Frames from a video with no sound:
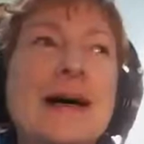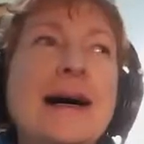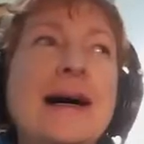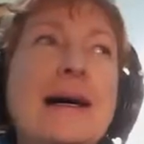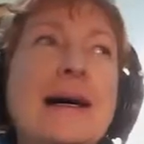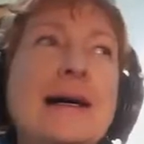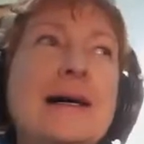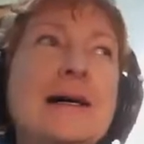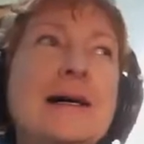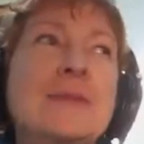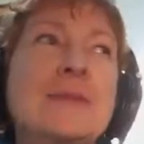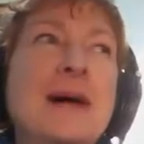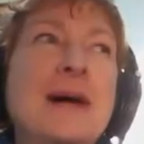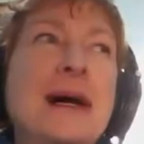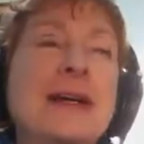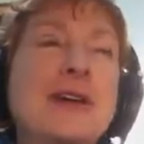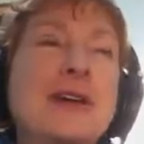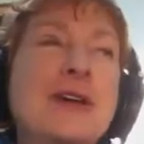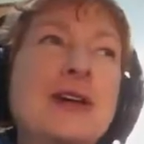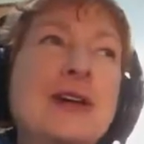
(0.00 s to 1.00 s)

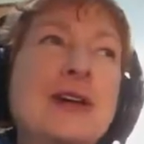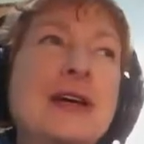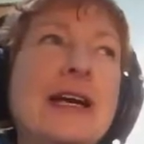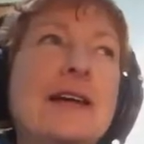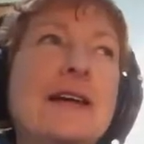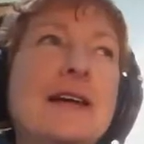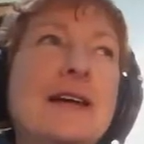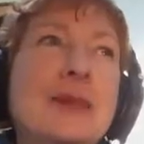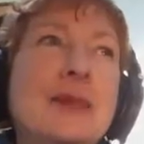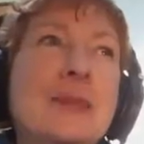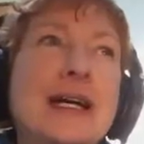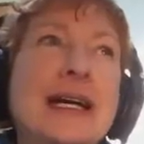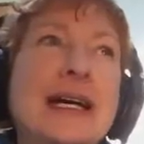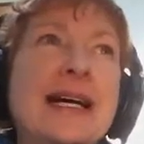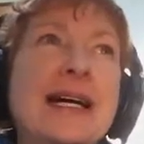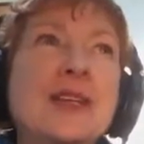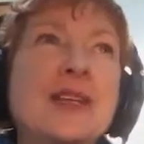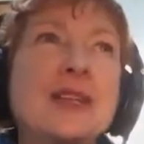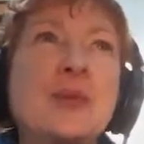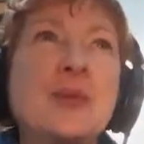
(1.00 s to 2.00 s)
I know your area
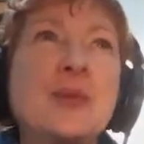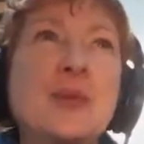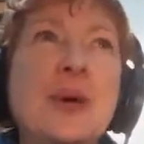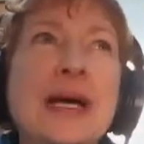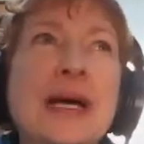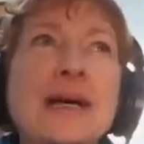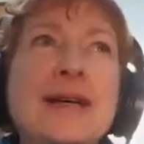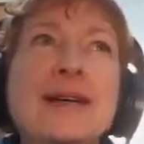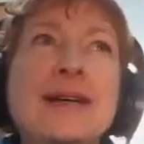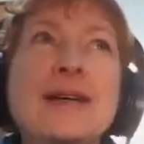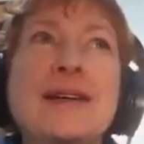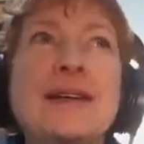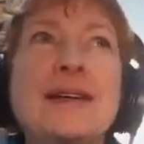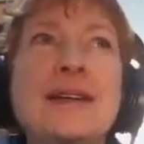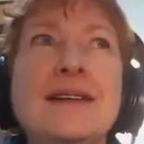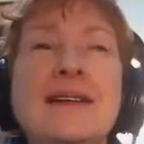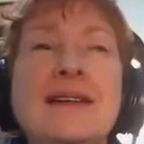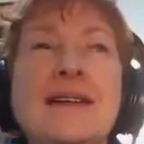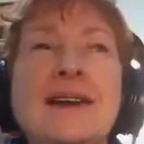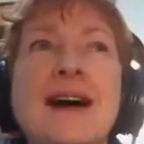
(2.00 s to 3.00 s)
because when
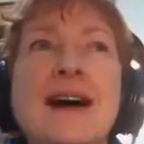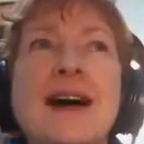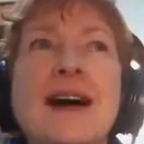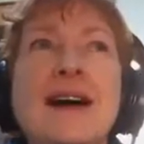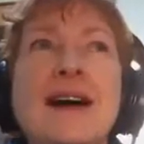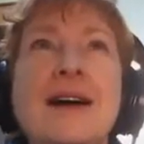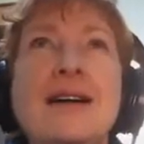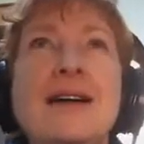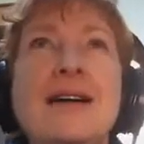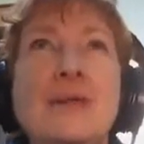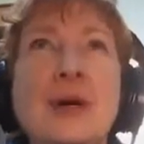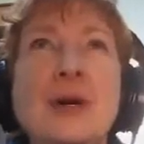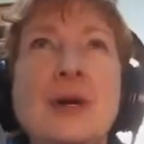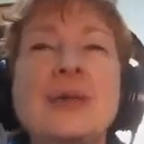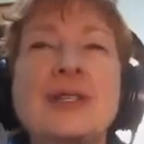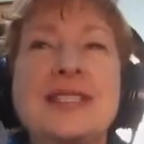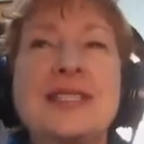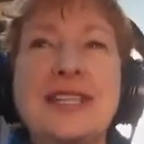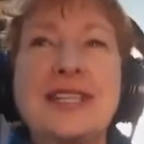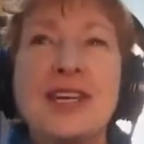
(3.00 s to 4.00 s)
we were
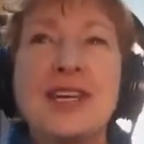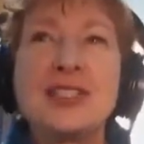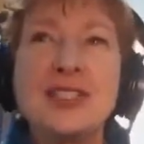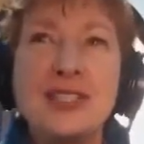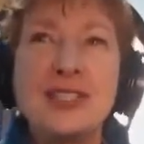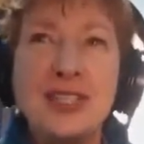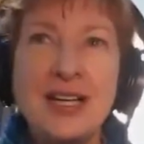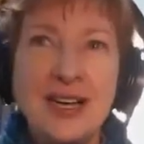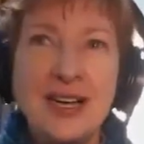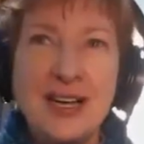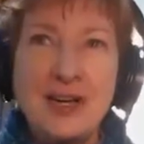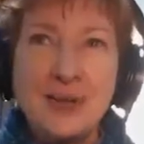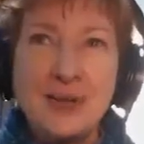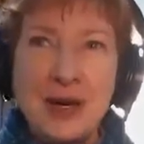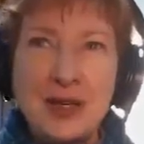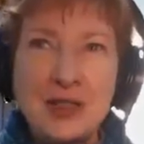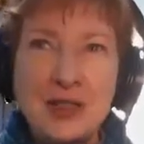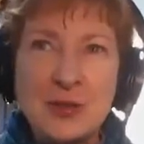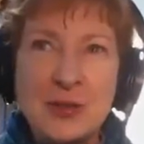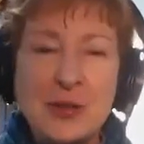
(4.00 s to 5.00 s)
stationed at
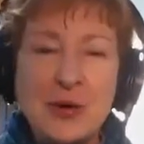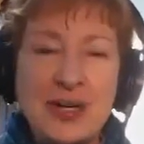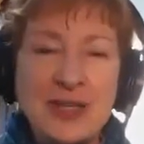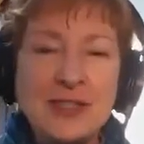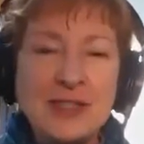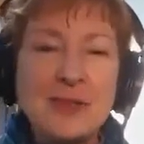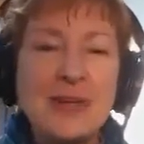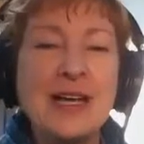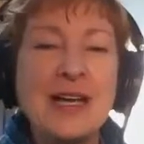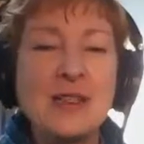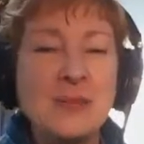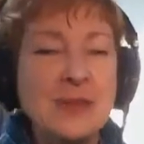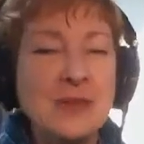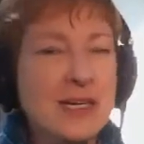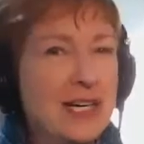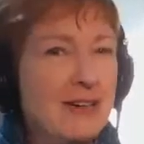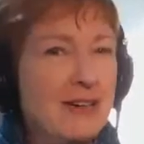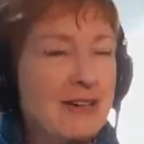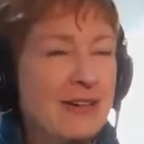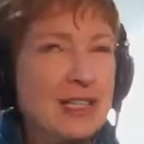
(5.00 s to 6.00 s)
West Point, my husband
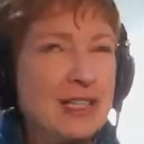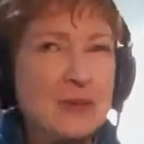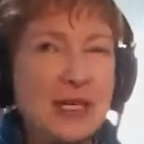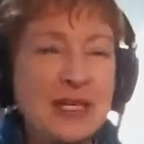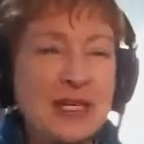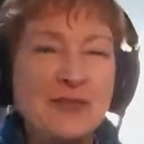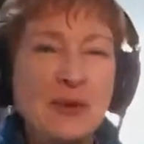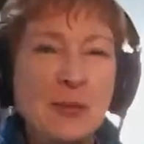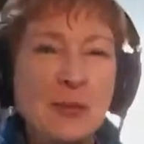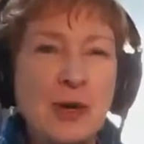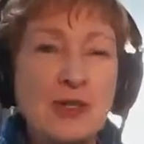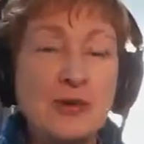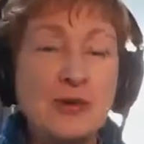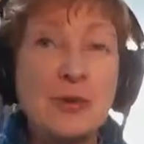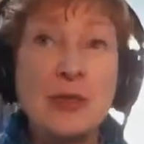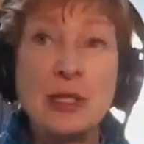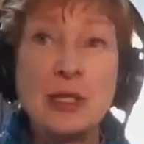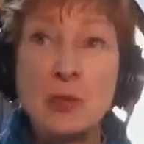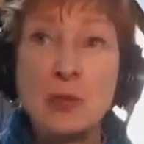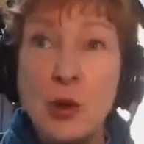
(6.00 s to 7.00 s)
and I graduated from West
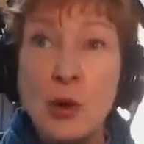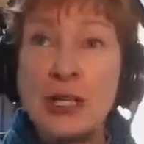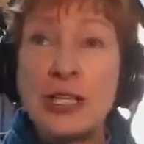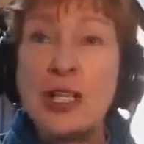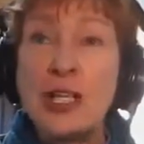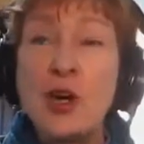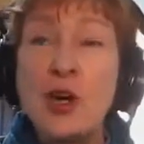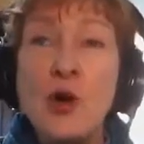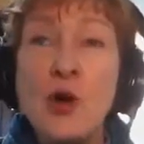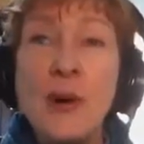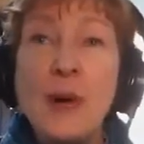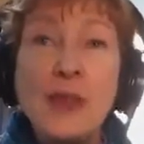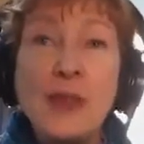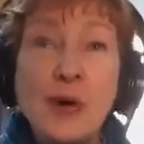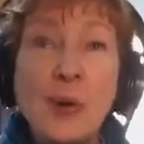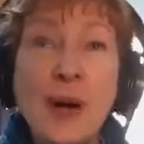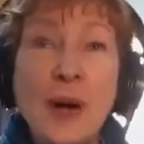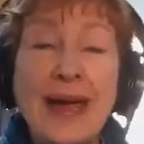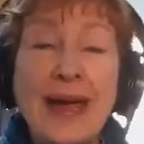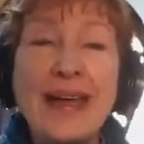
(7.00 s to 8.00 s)
Point. And oh, by the
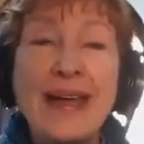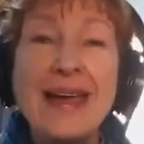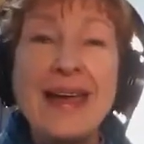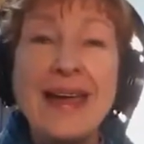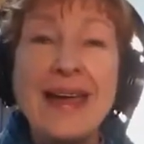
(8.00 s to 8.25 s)
way,